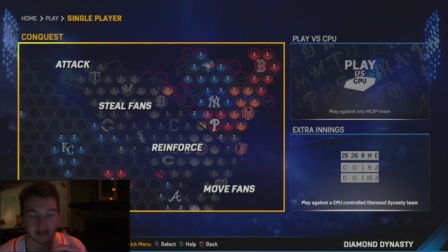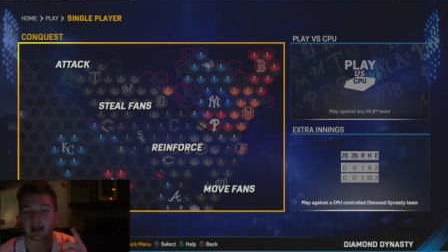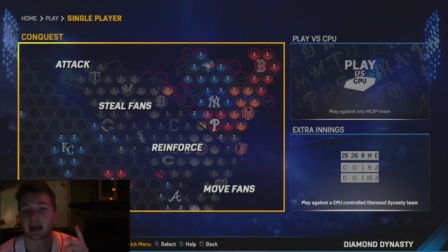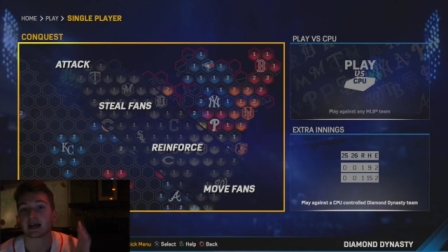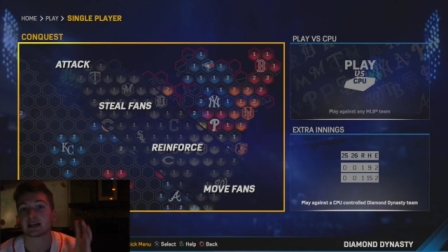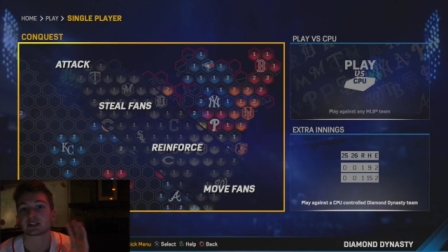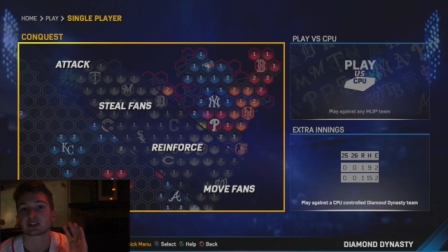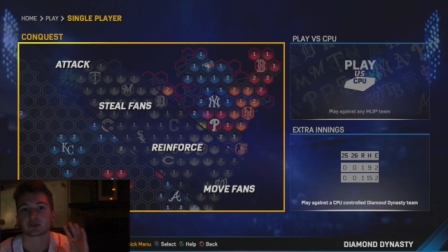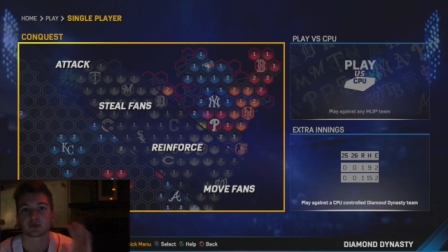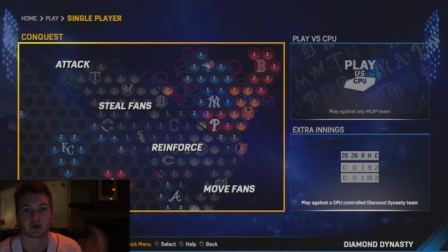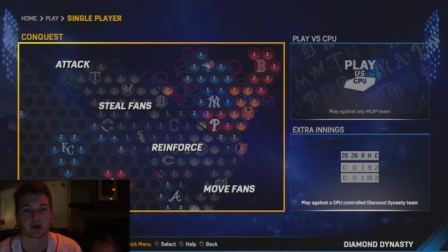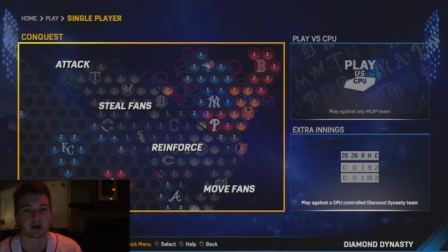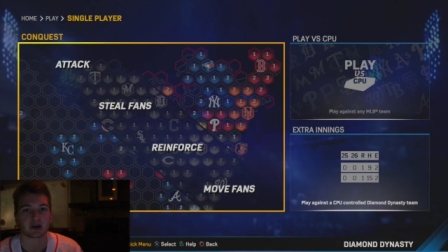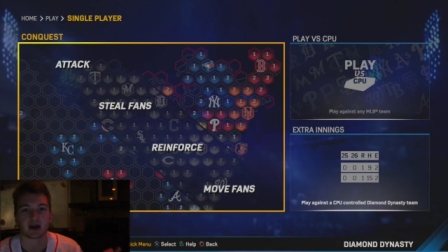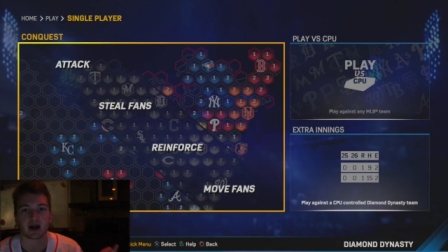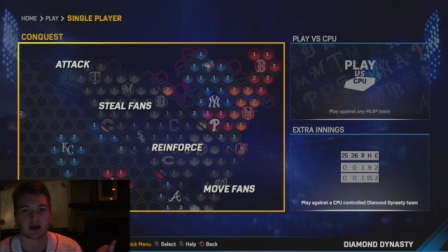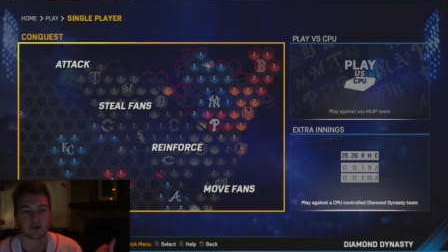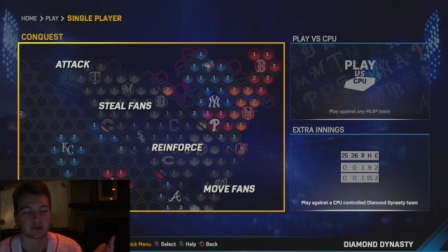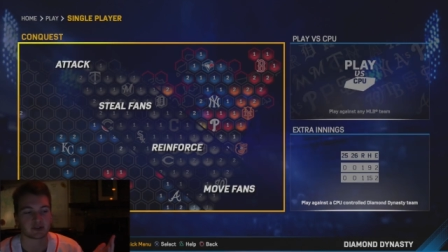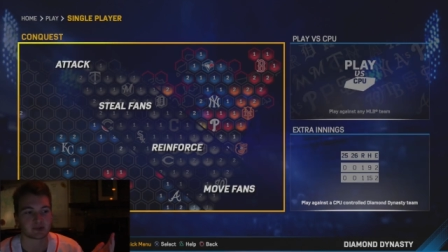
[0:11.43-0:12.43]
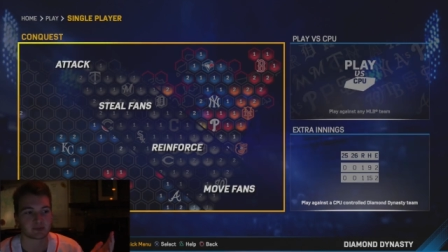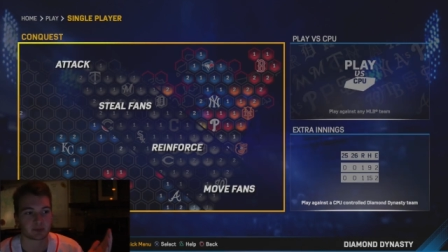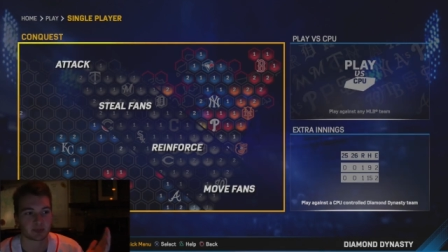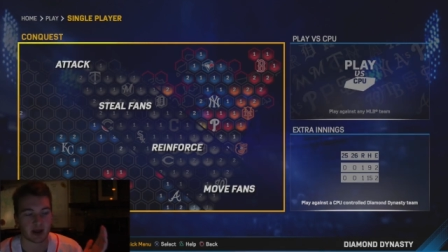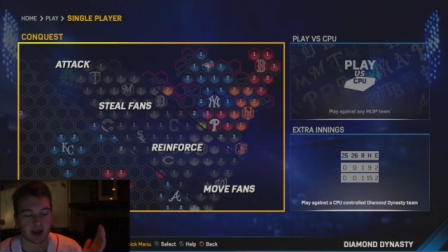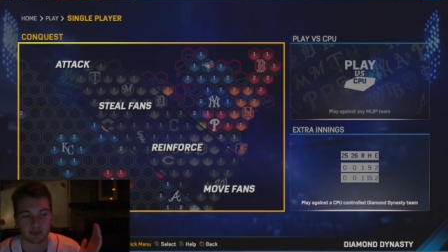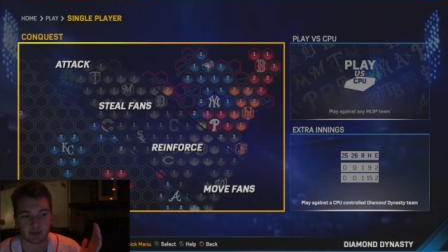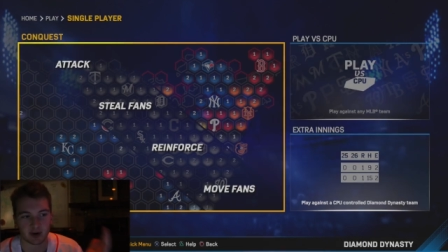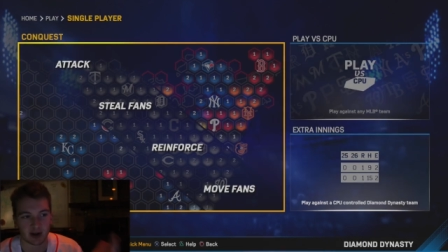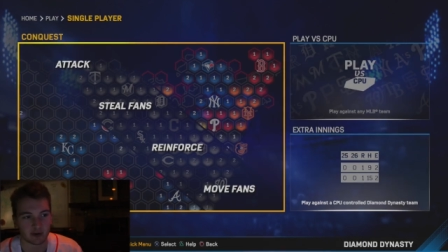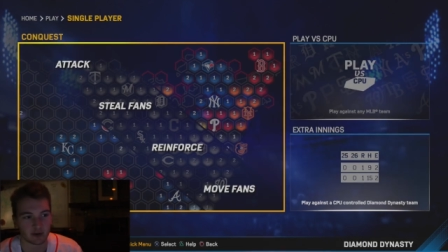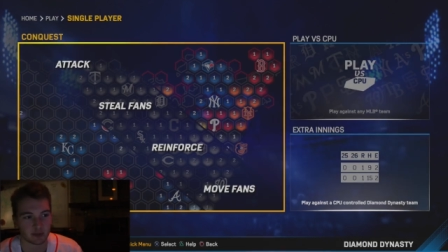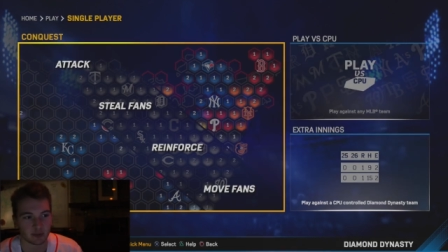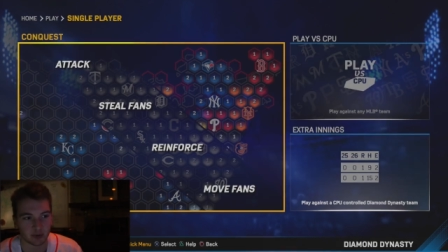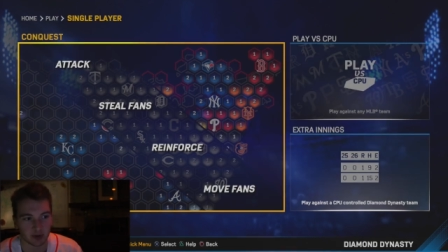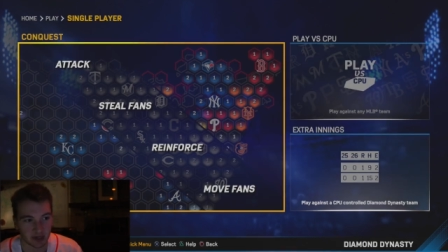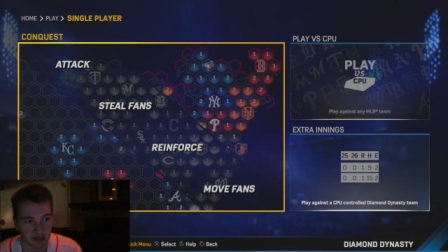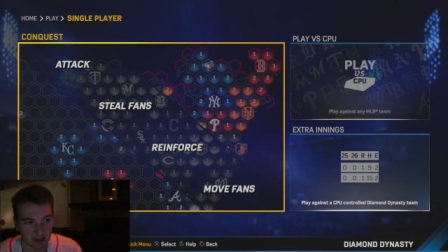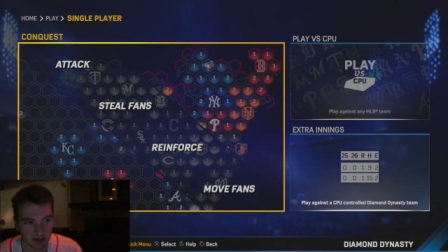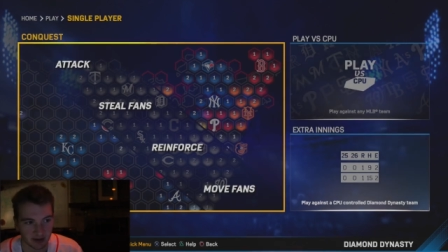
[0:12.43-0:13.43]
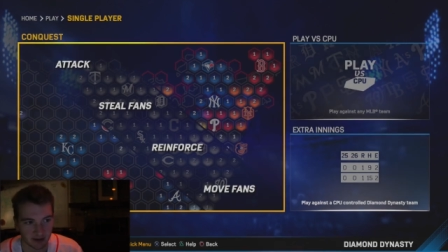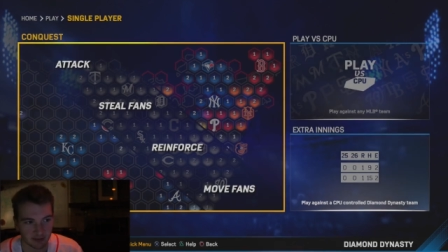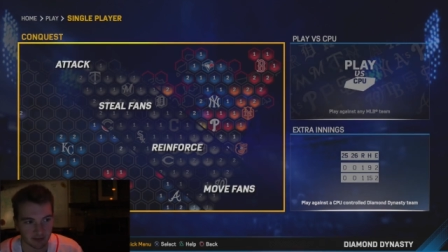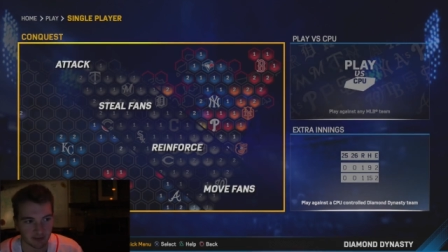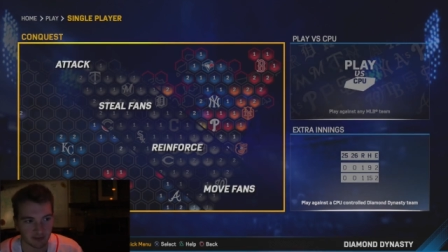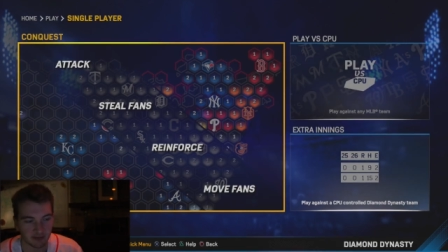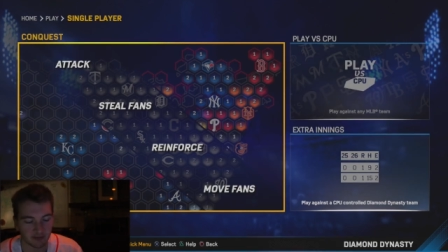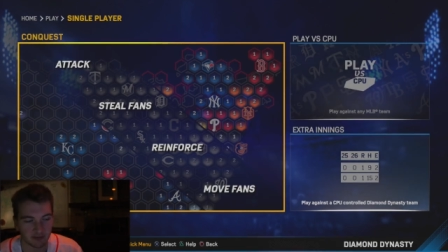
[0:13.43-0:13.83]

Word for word: Like I swear I was, I probably played like